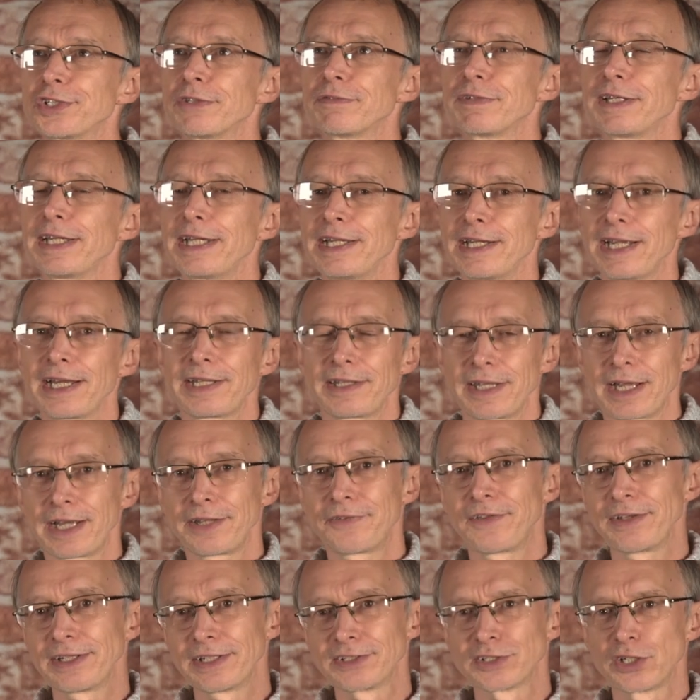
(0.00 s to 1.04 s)
of it, I
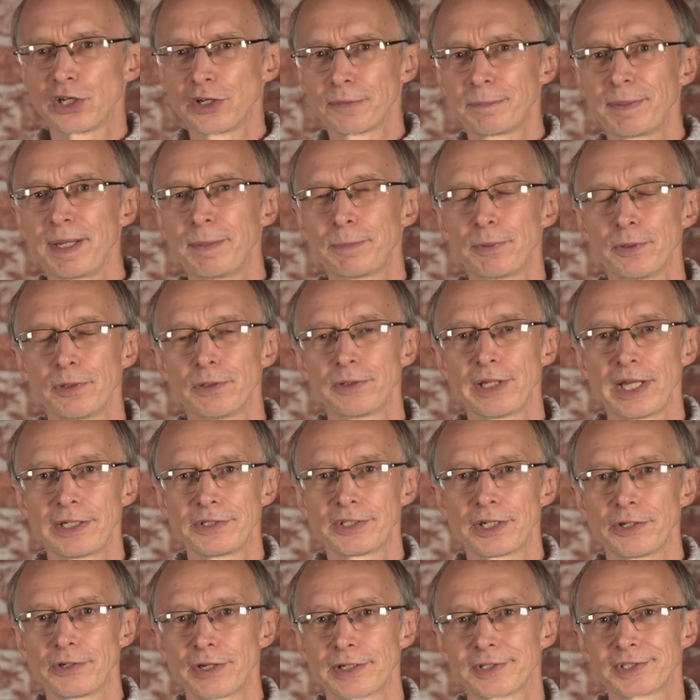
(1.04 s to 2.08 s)
think there's a lot of people that
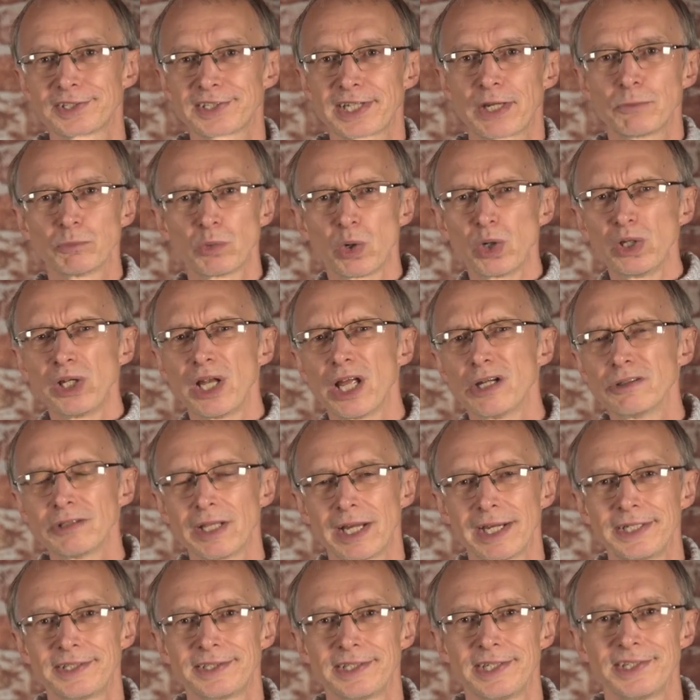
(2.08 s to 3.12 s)
don't understand what low
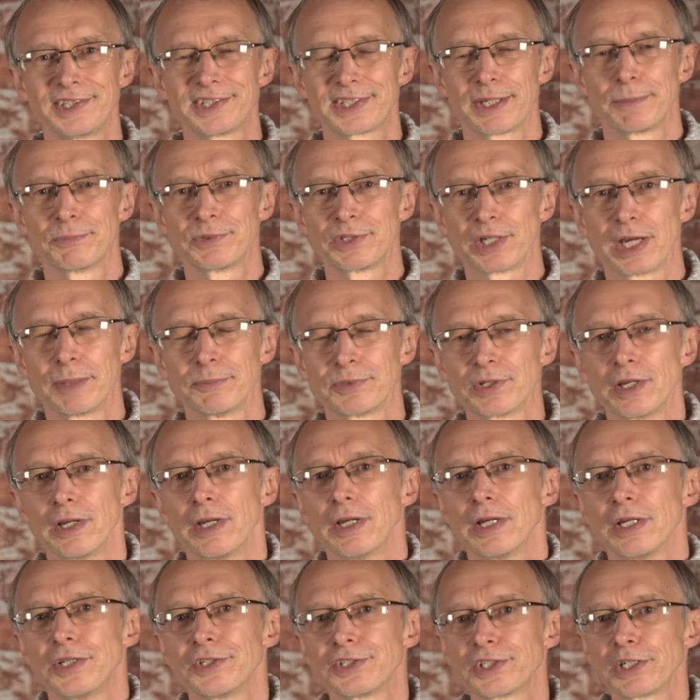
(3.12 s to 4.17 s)
light is sometimes.
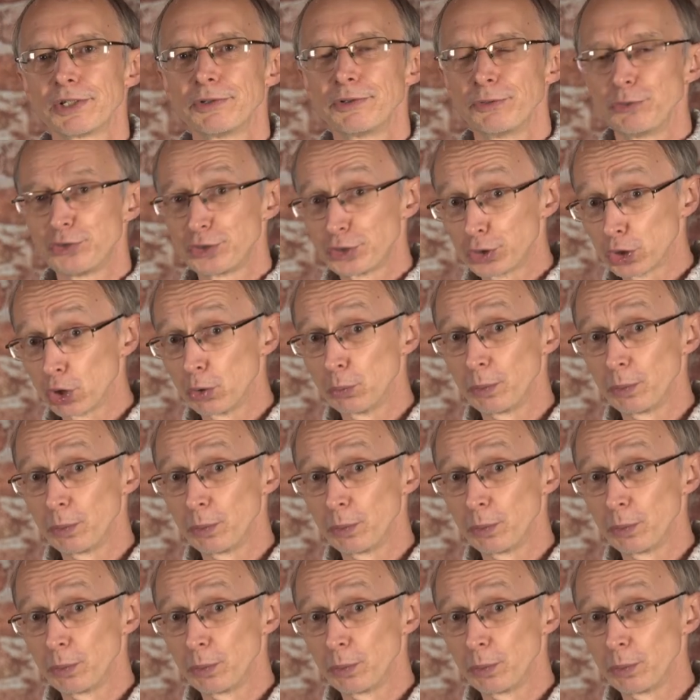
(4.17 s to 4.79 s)
So it was shot